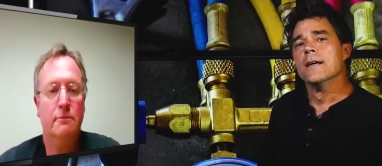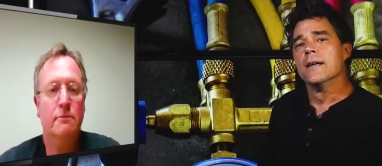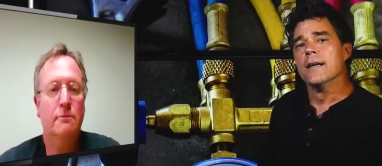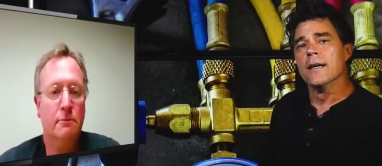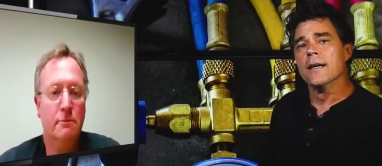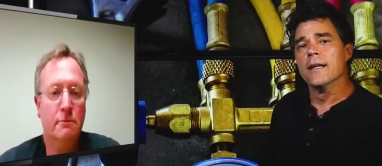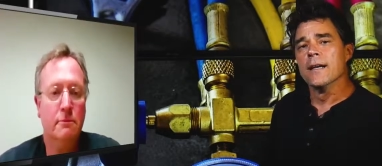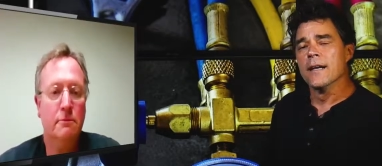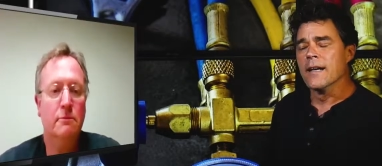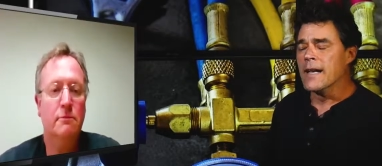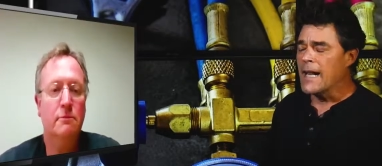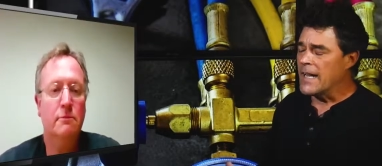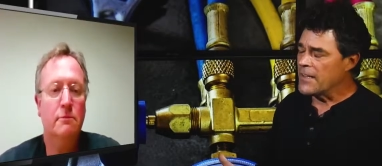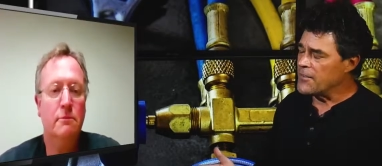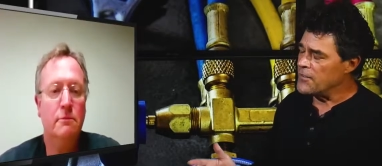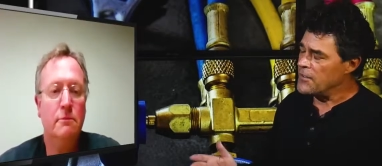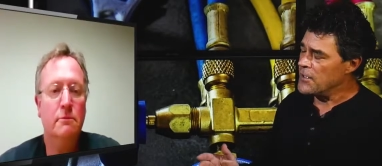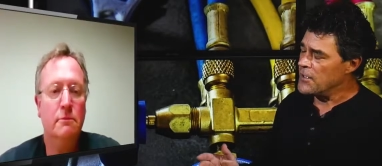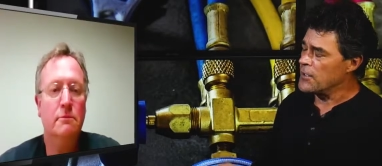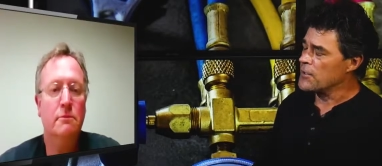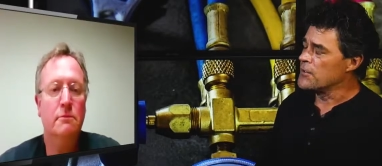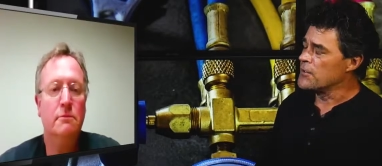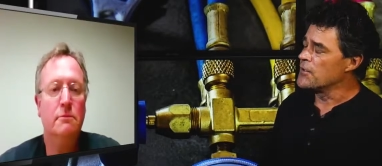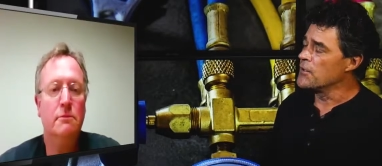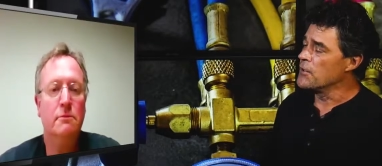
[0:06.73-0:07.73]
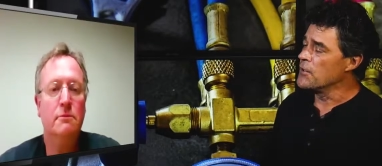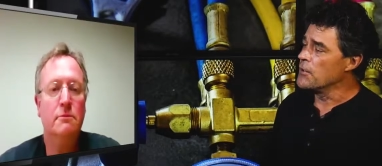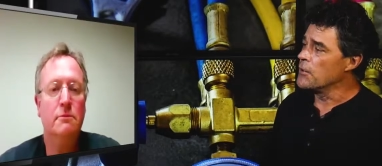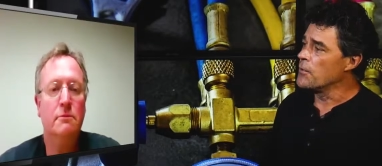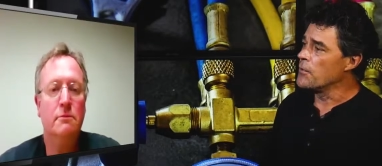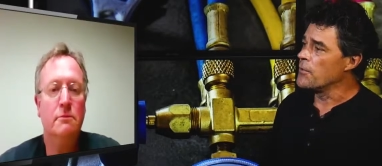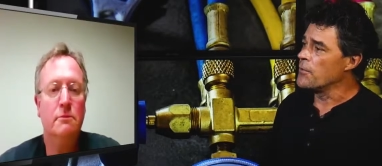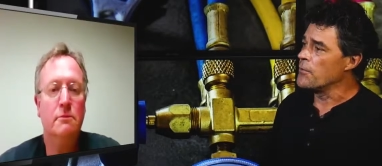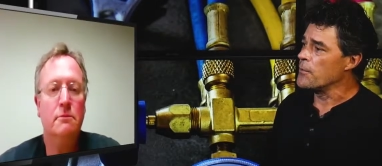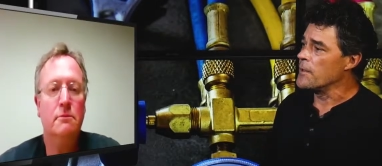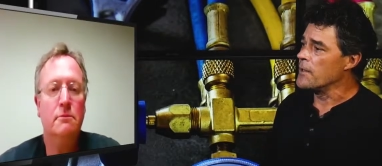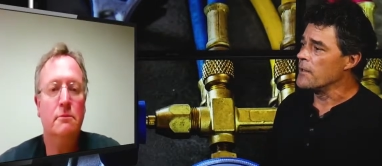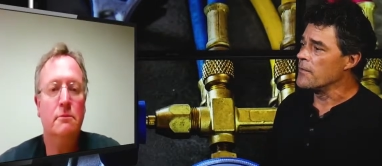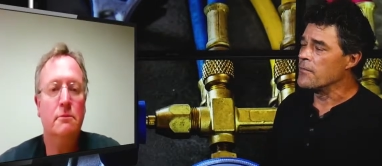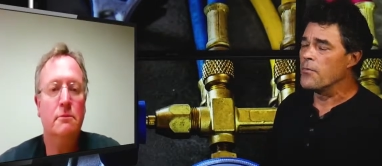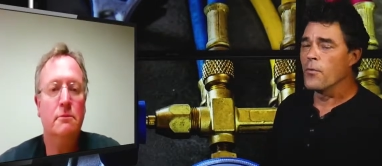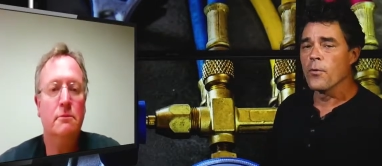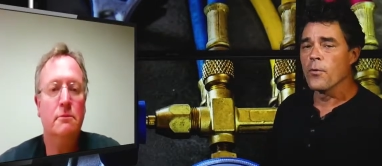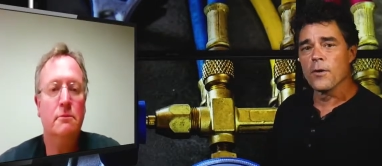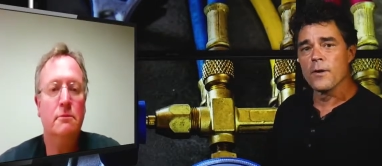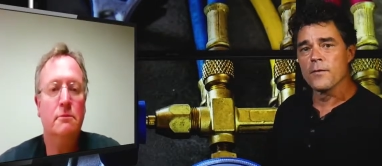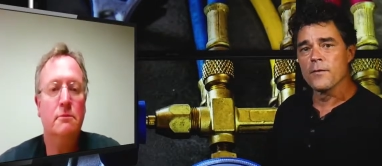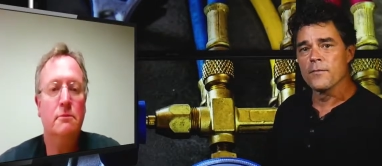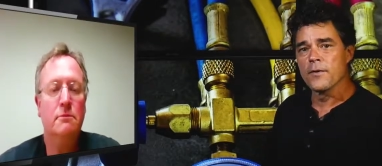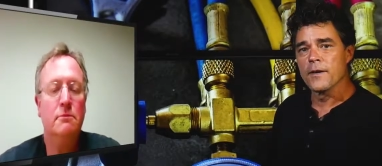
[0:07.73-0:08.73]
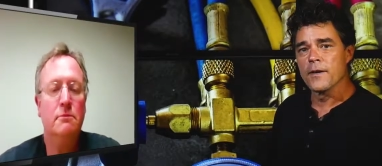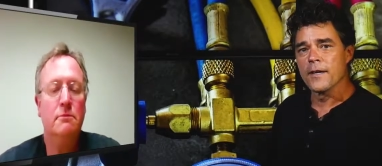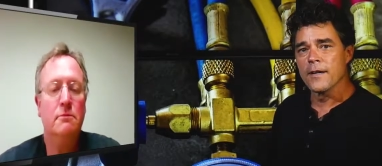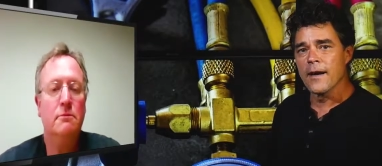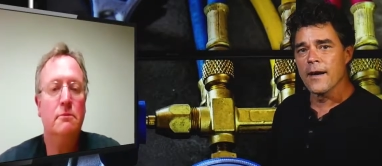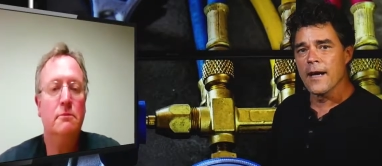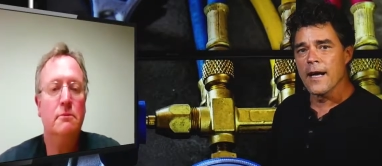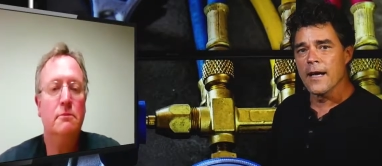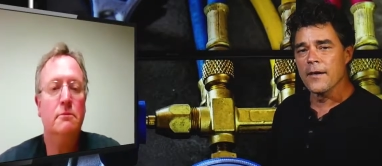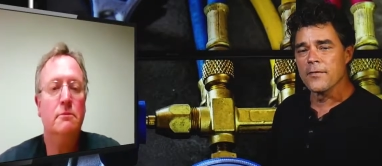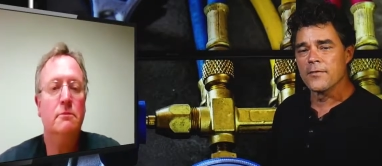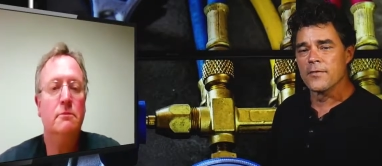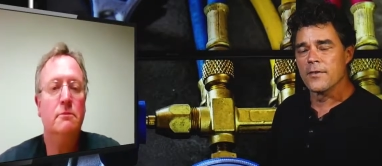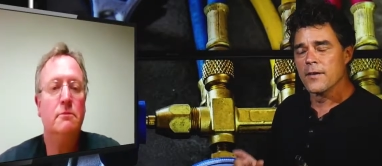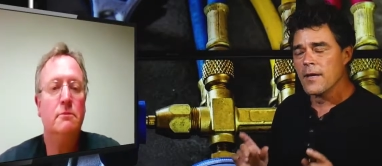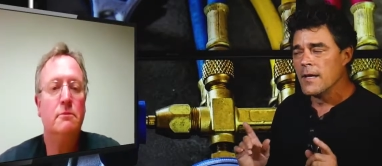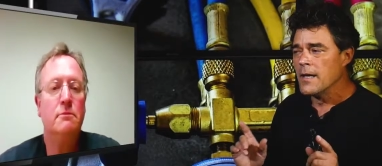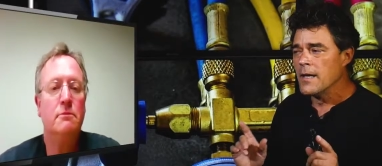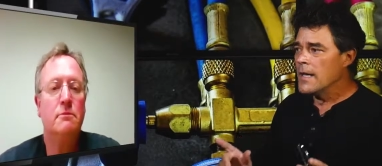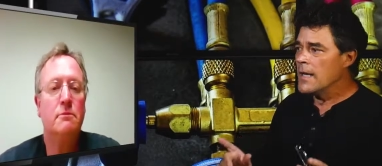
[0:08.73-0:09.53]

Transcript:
Speaker 1: in the next year, two, three, or four in front of your house.